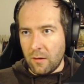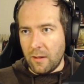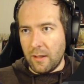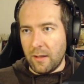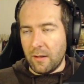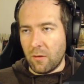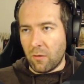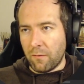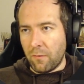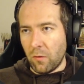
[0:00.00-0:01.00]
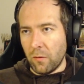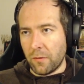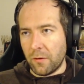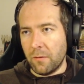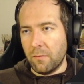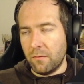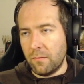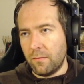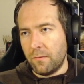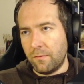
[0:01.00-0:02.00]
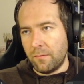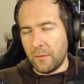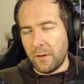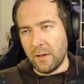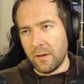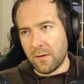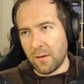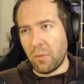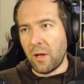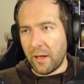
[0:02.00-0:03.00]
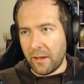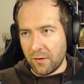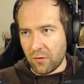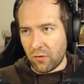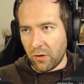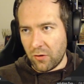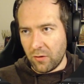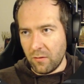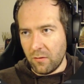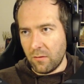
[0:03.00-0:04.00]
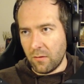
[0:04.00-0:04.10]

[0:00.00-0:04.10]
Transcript: And our folder is apply instruction,